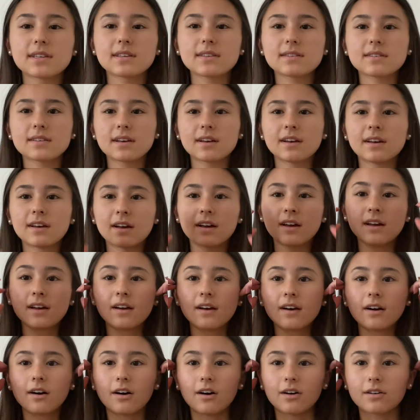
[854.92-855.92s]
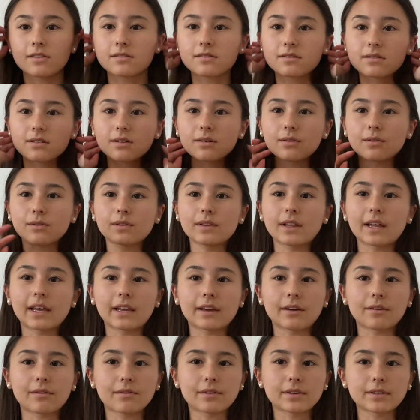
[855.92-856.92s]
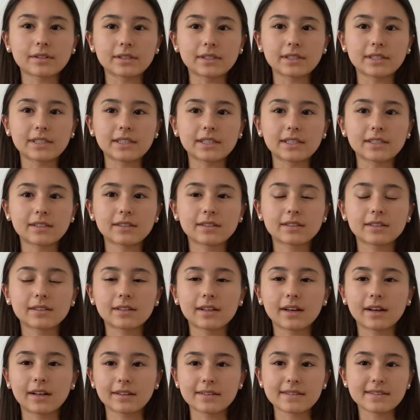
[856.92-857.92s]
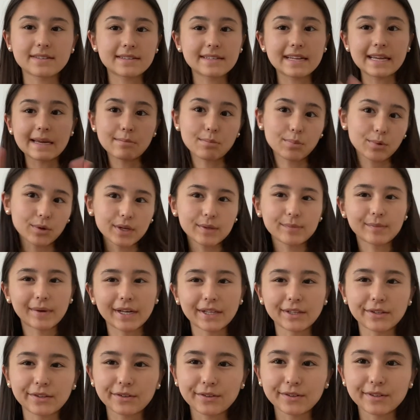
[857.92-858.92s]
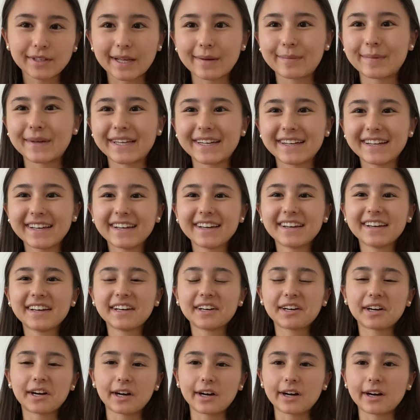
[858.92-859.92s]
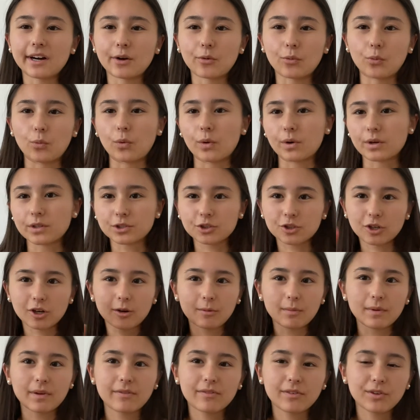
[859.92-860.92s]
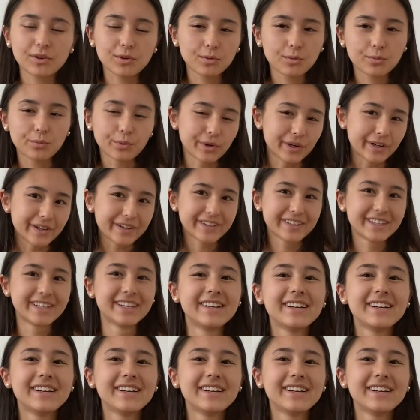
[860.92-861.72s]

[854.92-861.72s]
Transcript: is also like a really a staple in my Lululemon uh, wardrobe, if you will.